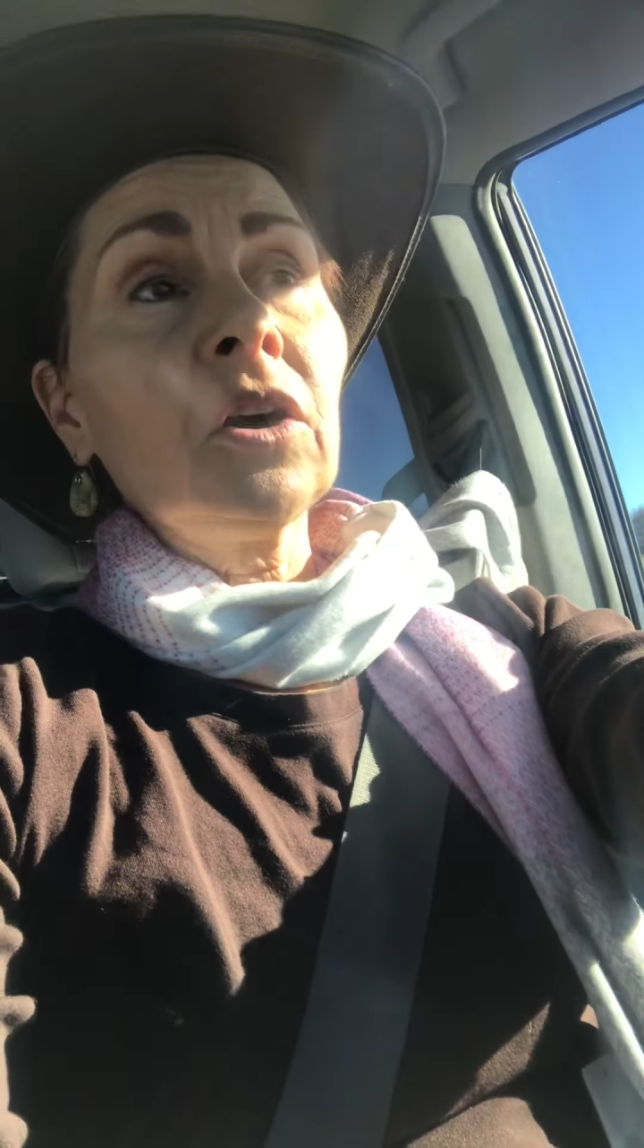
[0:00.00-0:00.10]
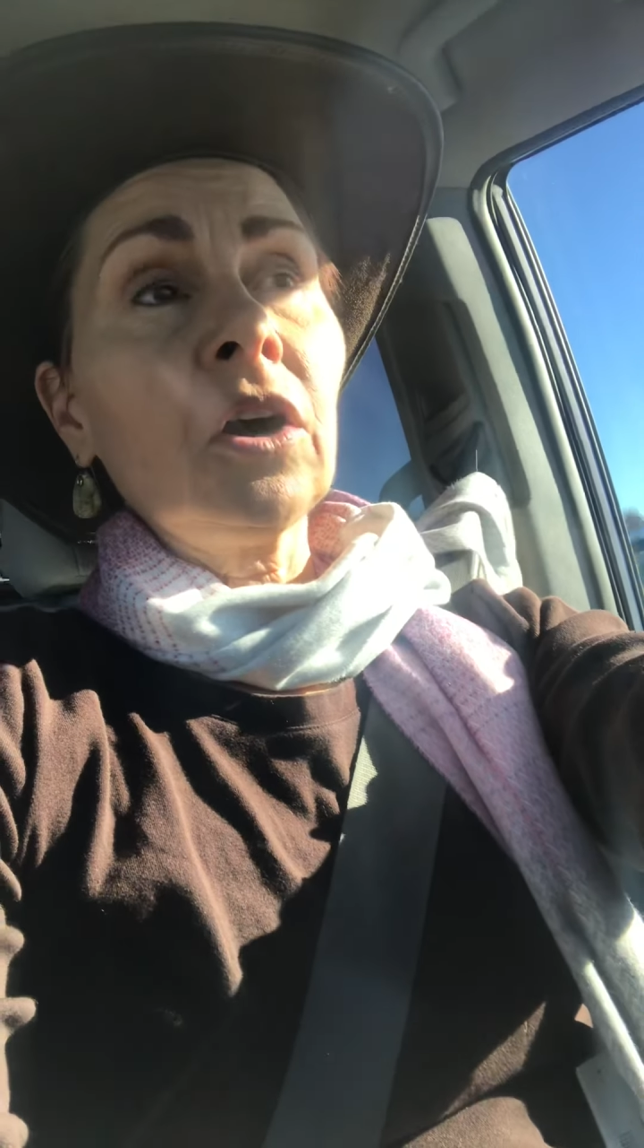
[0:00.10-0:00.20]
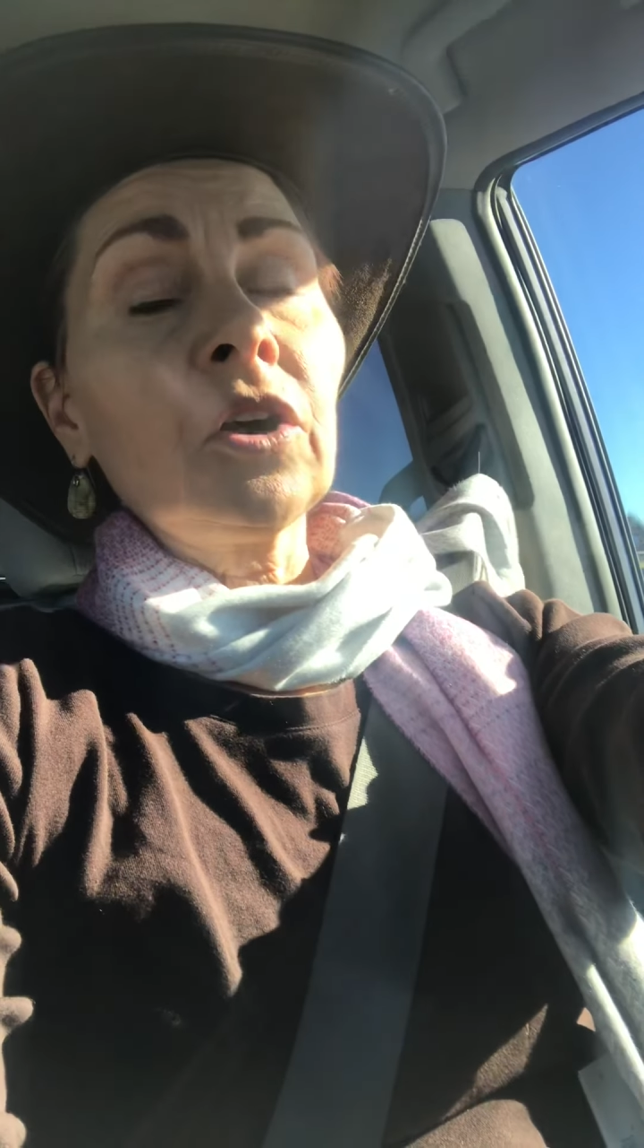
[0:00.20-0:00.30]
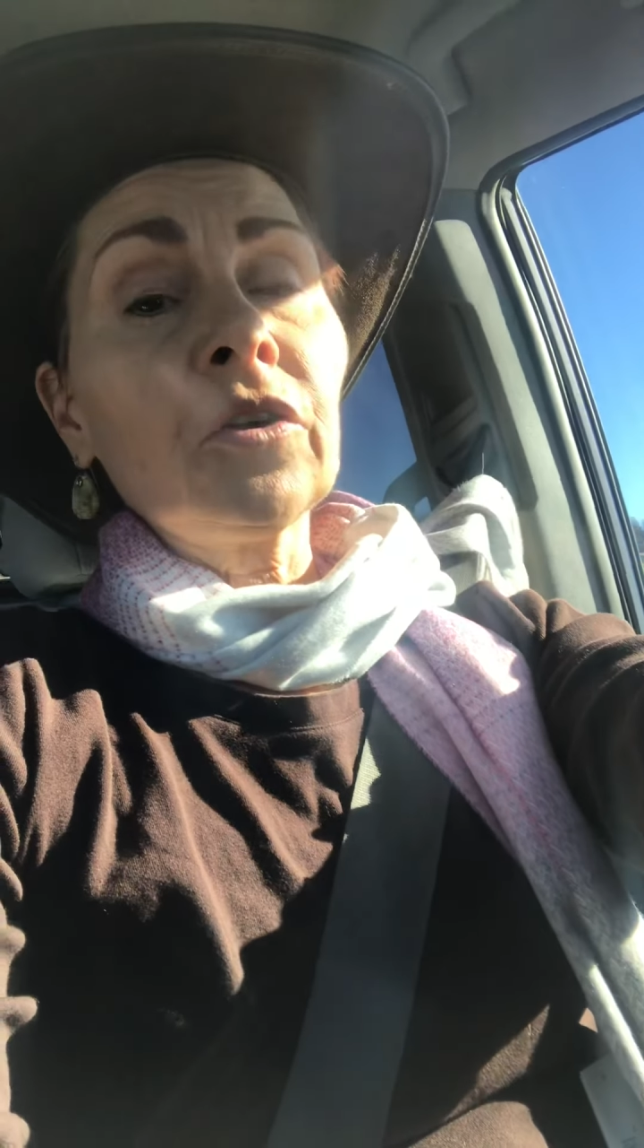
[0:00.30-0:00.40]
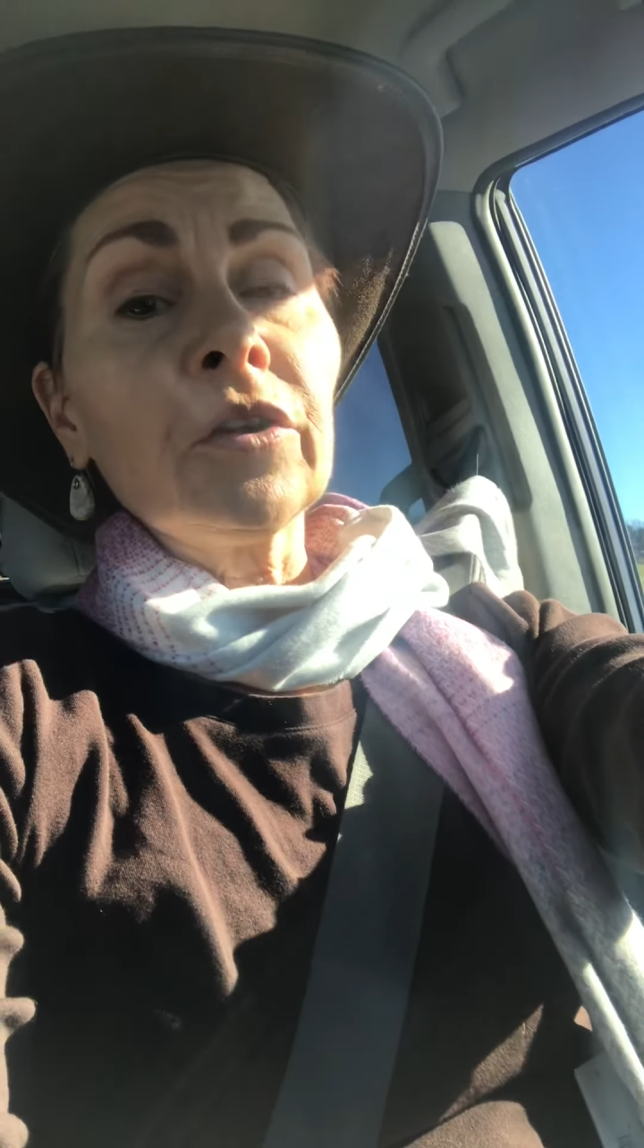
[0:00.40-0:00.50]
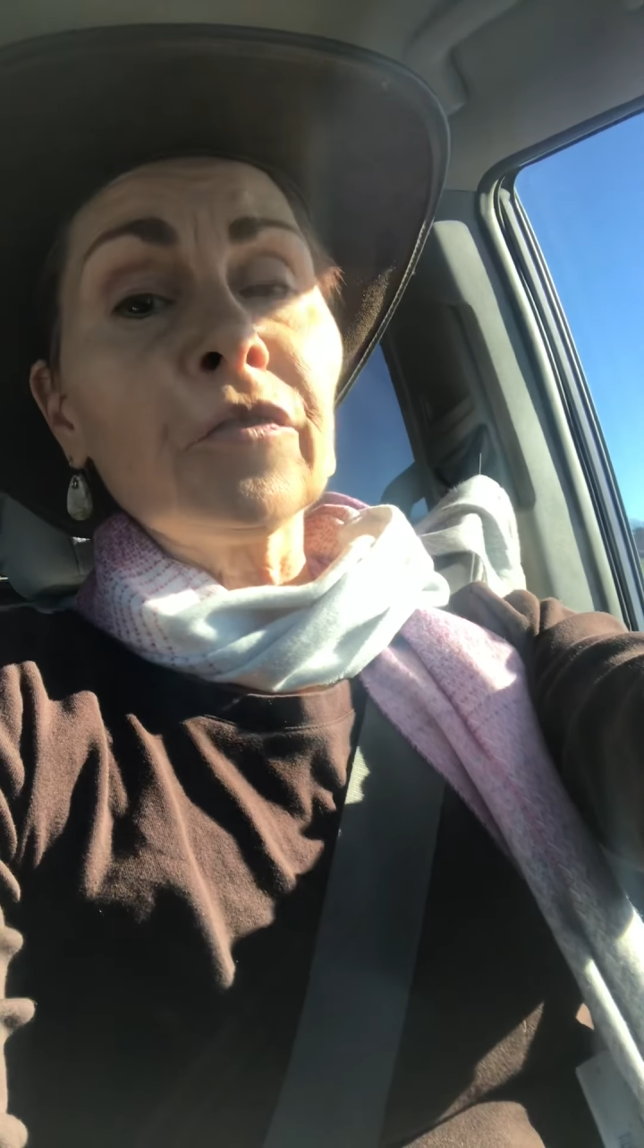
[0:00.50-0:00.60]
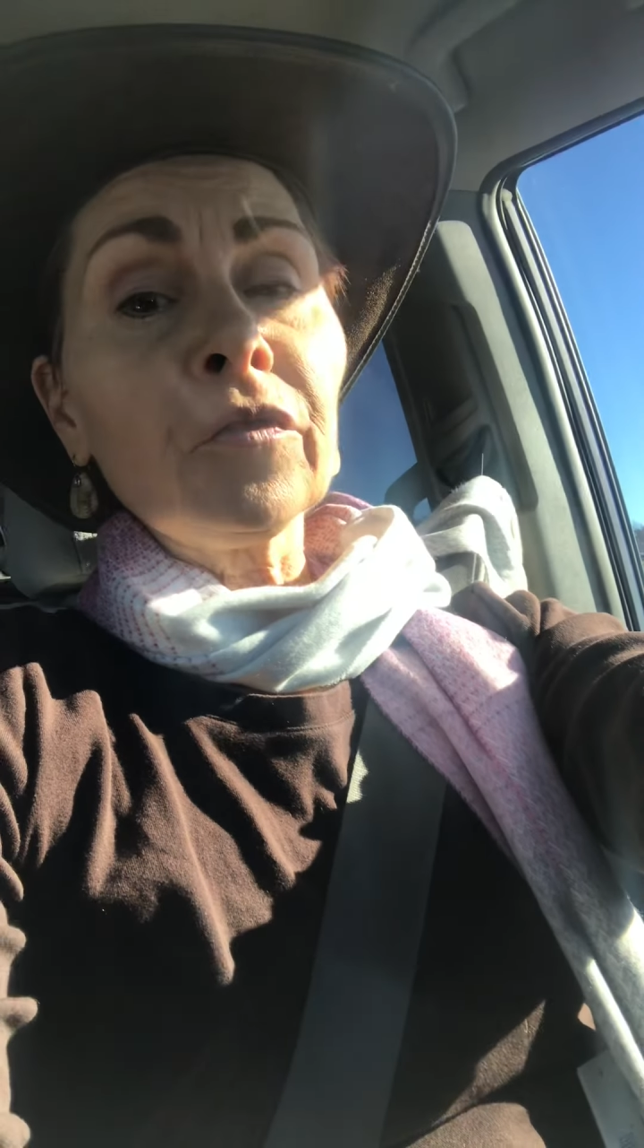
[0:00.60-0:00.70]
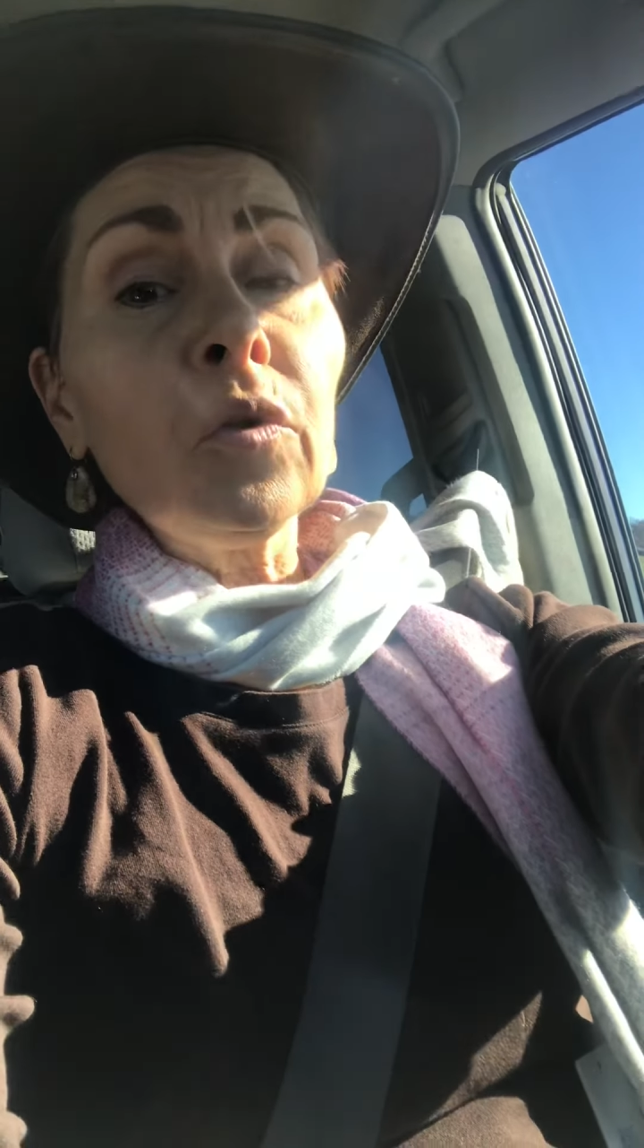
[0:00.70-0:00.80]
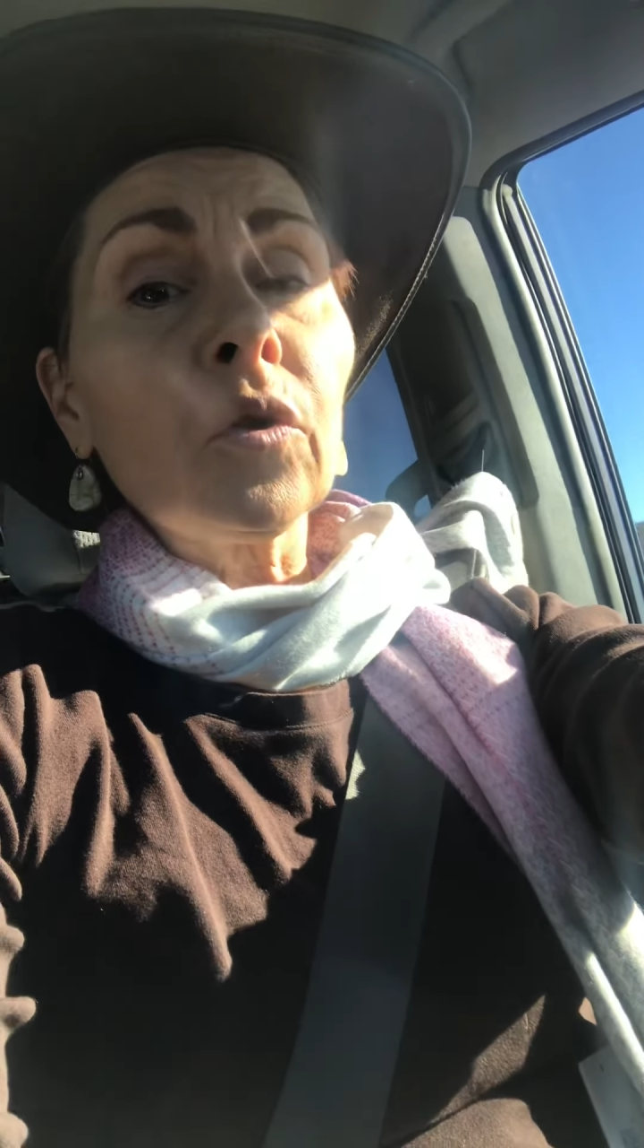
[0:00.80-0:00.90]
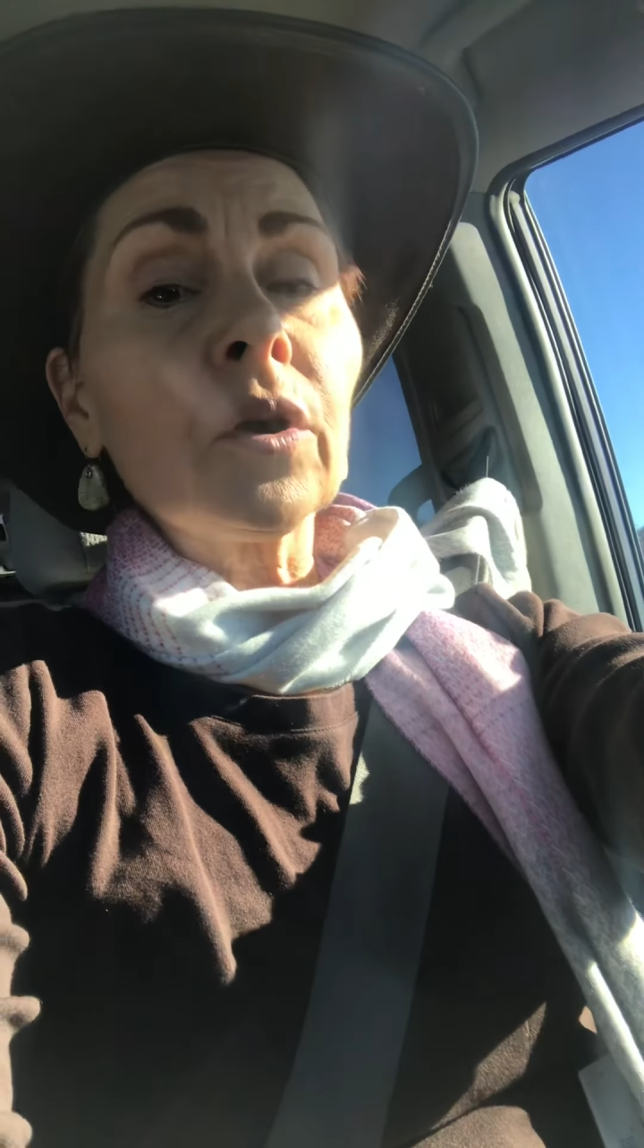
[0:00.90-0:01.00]
concrete
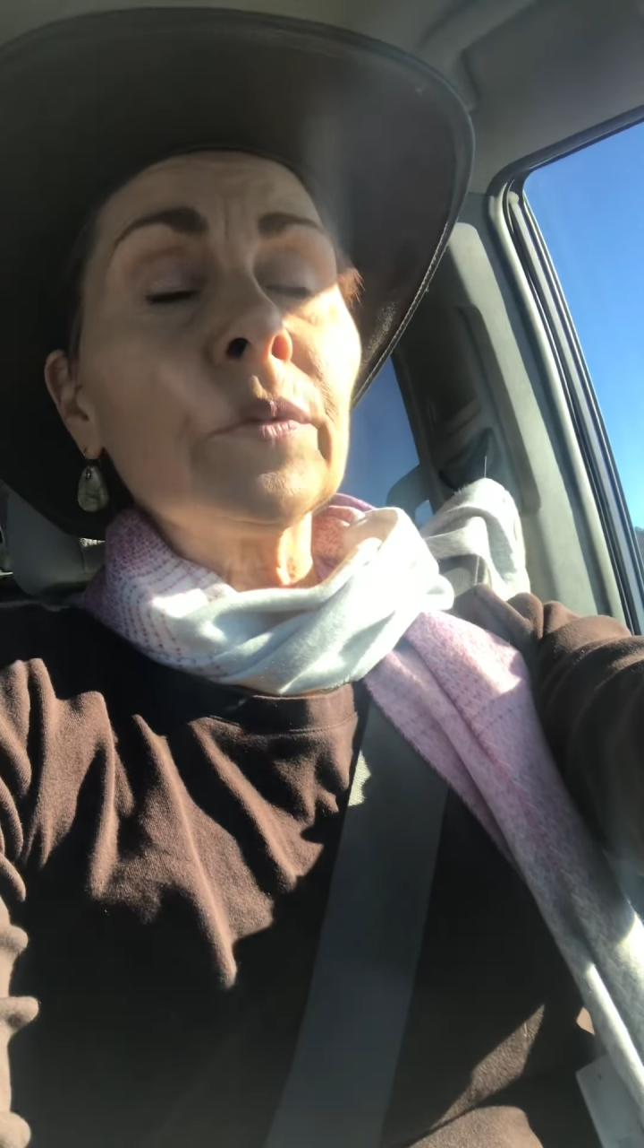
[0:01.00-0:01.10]
floor,